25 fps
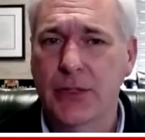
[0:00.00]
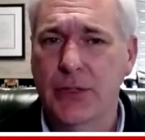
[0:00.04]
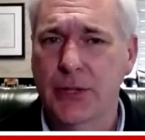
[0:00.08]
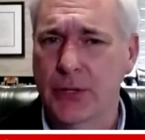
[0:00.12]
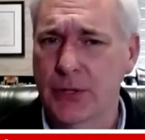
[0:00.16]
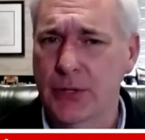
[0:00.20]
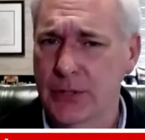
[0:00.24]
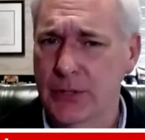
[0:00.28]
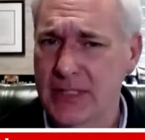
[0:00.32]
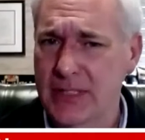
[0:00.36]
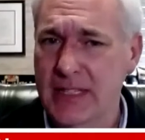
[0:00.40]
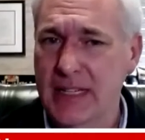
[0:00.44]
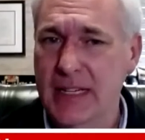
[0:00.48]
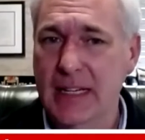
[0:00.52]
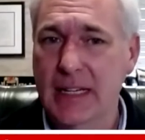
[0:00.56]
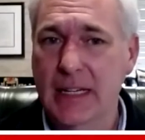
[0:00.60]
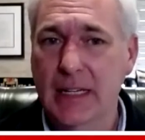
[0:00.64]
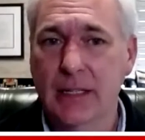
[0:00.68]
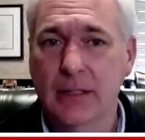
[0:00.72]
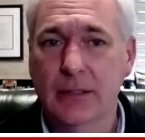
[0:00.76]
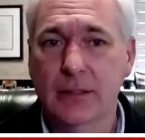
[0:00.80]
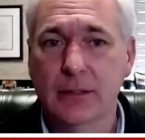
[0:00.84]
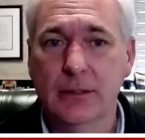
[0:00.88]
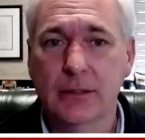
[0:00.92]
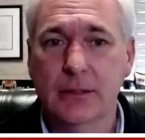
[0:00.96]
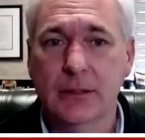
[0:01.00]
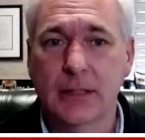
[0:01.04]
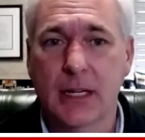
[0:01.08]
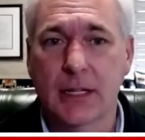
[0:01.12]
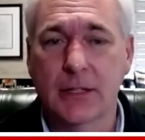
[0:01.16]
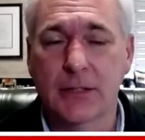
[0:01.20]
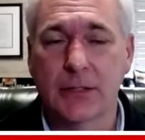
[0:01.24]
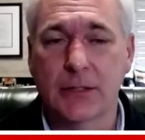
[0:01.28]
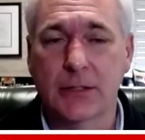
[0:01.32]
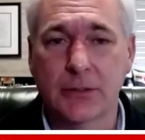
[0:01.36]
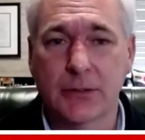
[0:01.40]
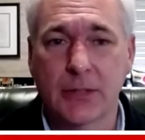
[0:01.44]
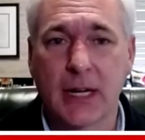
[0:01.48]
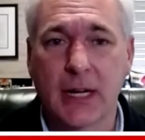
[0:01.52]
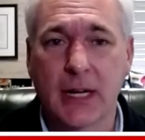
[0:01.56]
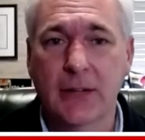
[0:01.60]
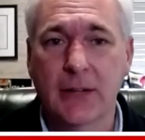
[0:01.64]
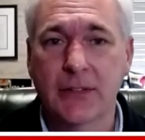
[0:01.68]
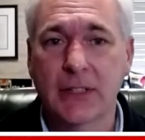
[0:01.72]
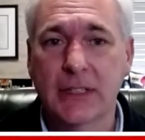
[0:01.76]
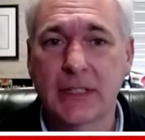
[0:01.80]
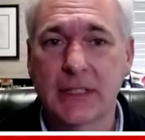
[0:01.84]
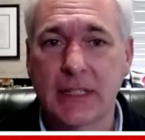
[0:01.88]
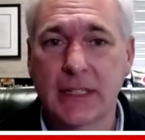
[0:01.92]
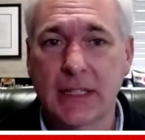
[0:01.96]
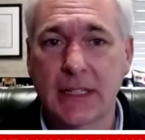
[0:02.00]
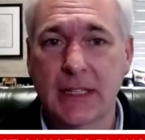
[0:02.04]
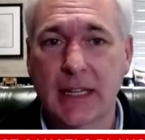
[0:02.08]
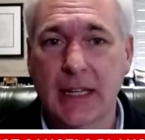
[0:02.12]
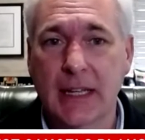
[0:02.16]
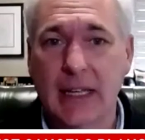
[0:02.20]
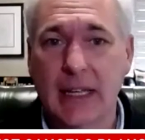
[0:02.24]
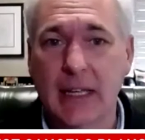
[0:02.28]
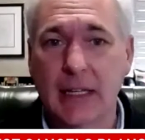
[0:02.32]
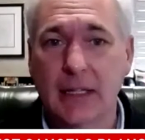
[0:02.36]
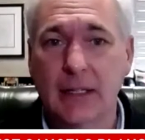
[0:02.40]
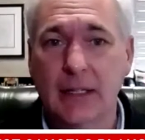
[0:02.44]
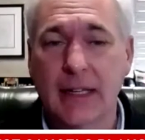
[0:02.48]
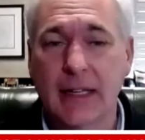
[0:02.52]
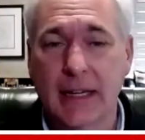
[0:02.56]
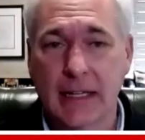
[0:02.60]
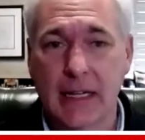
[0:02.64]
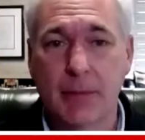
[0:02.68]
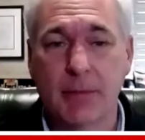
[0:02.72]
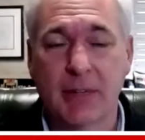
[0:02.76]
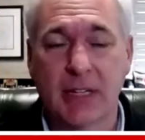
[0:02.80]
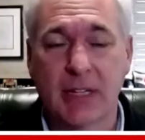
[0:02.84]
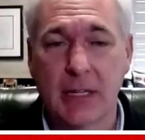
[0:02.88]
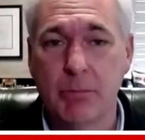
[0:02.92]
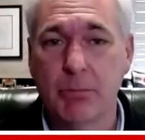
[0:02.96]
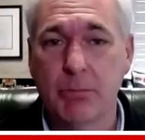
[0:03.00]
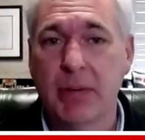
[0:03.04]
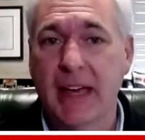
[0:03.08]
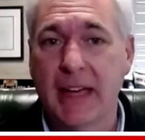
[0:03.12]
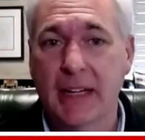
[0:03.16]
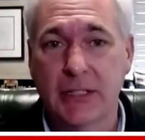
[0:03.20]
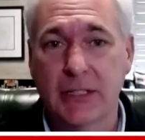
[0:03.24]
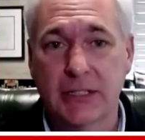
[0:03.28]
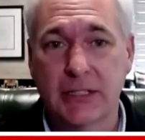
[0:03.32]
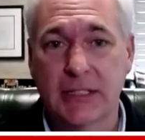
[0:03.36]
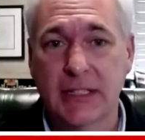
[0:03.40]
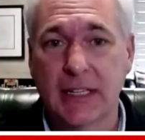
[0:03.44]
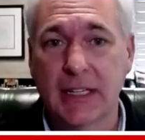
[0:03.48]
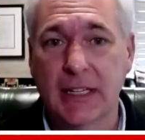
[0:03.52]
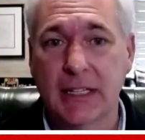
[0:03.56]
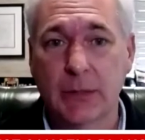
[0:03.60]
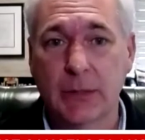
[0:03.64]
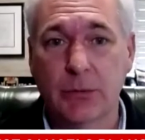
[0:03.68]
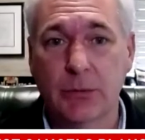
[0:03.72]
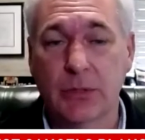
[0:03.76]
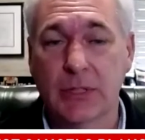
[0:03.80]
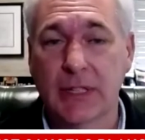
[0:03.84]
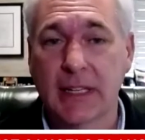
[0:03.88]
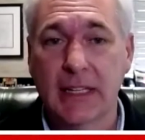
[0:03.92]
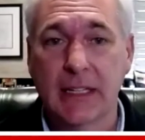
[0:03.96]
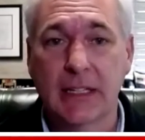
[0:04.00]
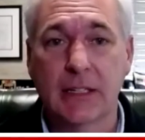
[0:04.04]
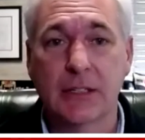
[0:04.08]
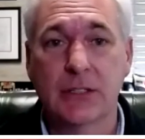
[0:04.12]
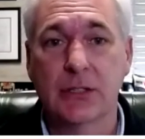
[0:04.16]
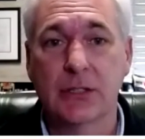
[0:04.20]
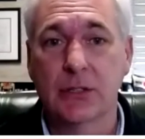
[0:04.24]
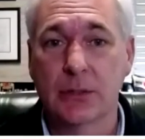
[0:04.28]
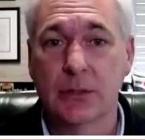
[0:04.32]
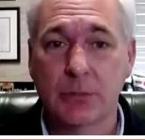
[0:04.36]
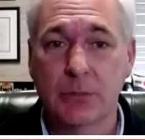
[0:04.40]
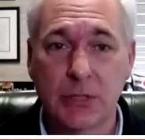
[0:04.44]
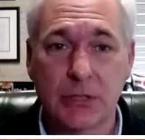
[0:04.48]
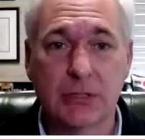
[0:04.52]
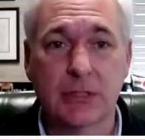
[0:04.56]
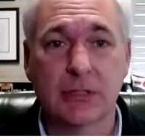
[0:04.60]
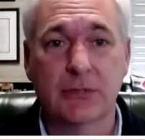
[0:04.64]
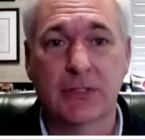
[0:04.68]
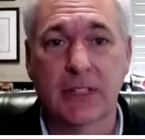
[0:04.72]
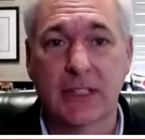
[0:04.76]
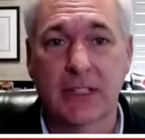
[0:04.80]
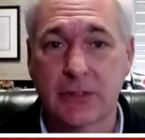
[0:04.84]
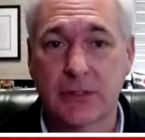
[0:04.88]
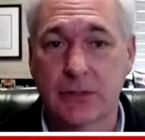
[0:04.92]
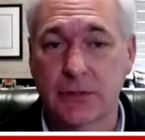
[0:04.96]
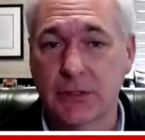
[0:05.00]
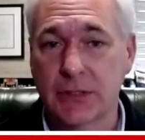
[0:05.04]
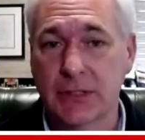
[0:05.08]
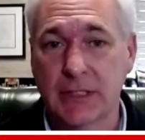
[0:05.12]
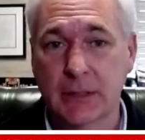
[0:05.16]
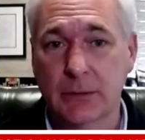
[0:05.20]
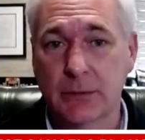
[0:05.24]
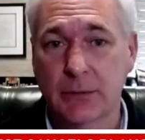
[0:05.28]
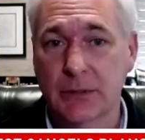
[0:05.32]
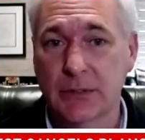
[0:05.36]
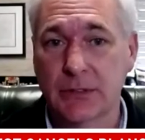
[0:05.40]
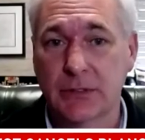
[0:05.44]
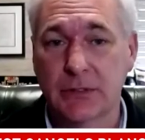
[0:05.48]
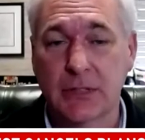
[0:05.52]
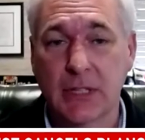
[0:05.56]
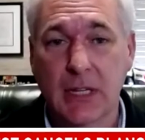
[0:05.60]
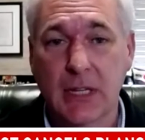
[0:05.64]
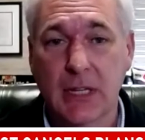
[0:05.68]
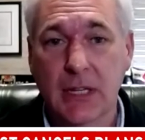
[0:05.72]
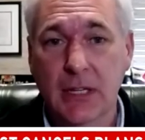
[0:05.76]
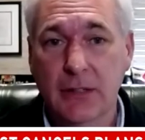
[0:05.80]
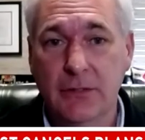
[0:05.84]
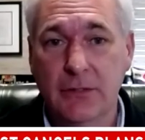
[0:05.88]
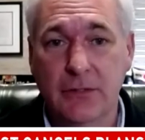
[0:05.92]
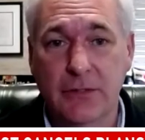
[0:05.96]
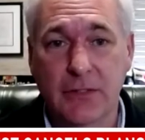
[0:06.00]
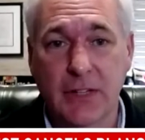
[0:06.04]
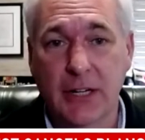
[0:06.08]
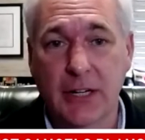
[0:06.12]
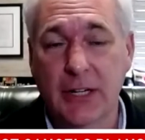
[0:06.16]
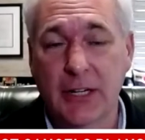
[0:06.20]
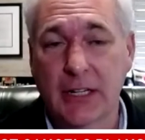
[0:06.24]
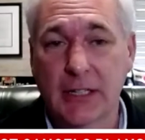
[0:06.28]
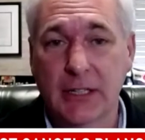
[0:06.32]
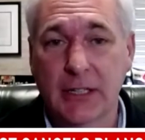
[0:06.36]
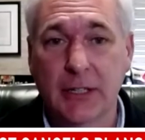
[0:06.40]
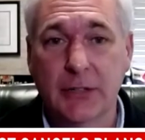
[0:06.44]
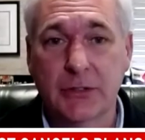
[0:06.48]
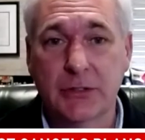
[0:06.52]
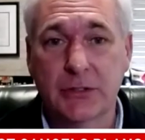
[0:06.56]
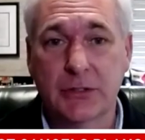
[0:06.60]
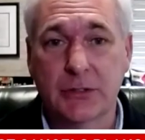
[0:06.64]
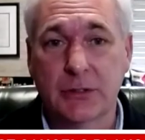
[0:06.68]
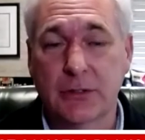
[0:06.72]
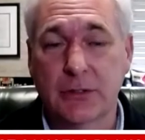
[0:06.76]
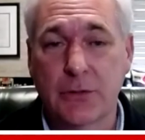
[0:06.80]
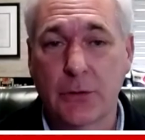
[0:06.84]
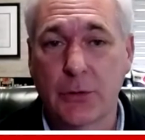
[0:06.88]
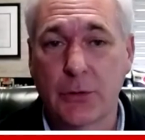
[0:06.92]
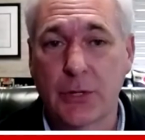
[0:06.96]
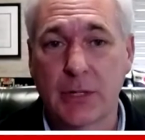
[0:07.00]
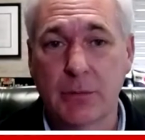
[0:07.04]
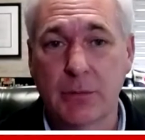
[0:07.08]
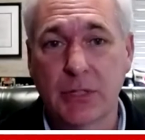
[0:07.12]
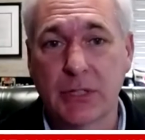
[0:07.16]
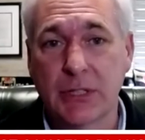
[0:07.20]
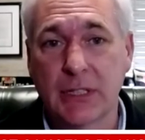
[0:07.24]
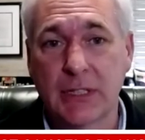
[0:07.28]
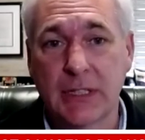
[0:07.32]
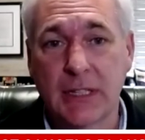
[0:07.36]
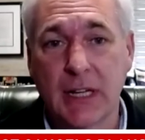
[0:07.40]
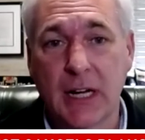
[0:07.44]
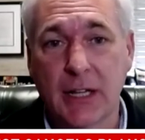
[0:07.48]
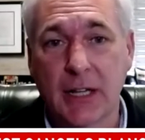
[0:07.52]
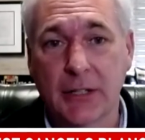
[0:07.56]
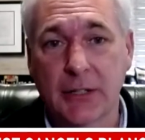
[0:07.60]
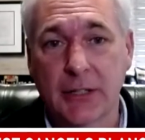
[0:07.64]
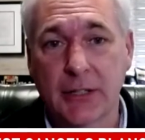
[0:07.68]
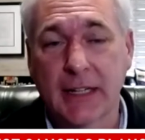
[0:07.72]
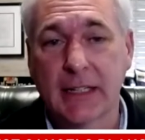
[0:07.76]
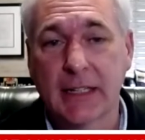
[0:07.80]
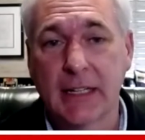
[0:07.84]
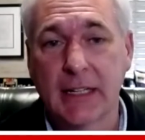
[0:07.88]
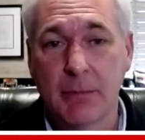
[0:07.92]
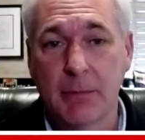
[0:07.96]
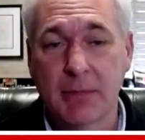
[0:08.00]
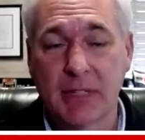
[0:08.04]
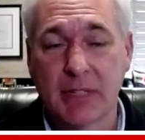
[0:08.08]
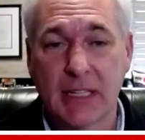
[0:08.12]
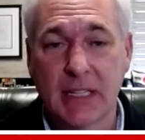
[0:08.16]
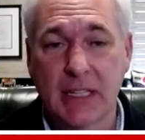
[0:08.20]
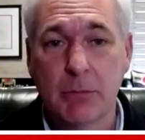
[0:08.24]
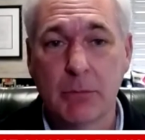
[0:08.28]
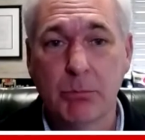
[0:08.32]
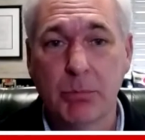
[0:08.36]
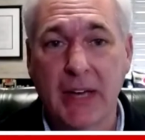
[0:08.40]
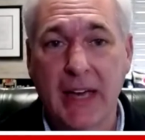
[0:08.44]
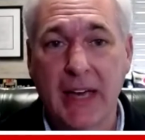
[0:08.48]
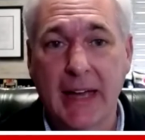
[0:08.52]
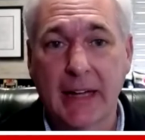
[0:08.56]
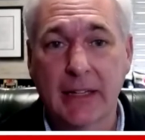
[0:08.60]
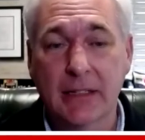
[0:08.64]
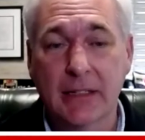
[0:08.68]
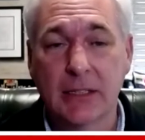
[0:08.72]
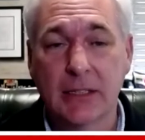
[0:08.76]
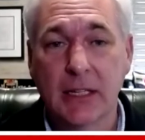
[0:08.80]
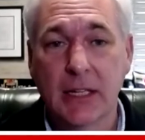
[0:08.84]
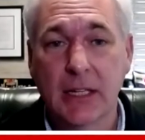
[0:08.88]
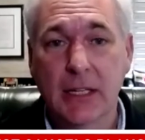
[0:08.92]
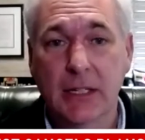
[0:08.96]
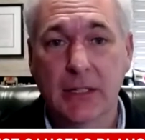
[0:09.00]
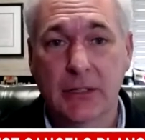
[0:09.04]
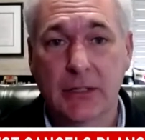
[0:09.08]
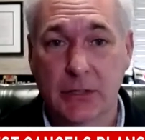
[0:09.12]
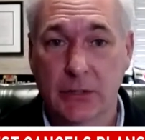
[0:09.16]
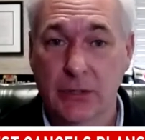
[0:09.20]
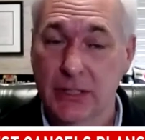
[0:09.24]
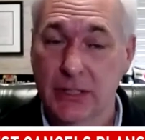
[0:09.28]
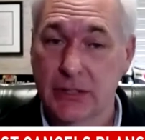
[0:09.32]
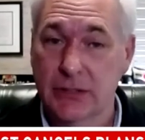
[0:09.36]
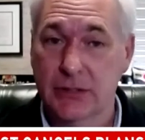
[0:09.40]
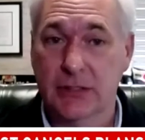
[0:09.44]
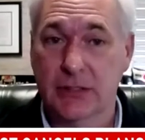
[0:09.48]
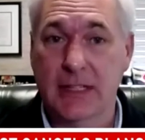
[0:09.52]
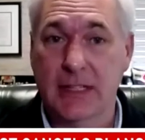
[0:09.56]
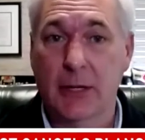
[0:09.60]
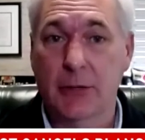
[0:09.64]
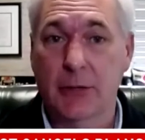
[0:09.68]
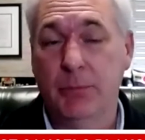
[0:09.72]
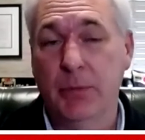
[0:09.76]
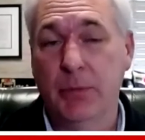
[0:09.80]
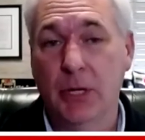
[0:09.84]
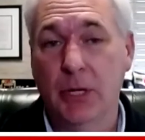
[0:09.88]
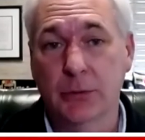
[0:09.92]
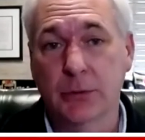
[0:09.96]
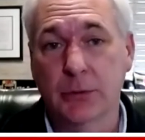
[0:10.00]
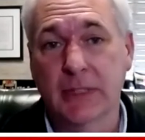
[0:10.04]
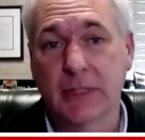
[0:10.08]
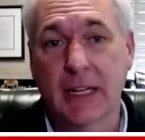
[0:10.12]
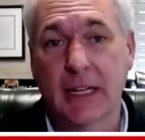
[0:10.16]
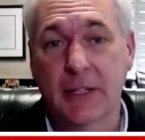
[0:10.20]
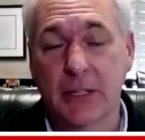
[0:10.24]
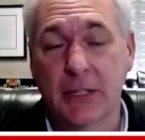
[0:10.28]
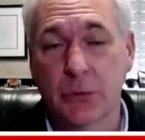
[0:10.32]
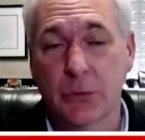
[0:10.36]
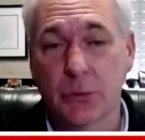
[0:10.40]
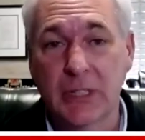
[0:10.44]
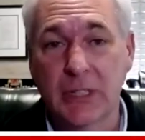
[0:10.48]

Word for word: thirteen, Doctor Darabi did an economic impact study related to the music festival, and it was very close to a forty million dollars economic impact to this South Baldwin County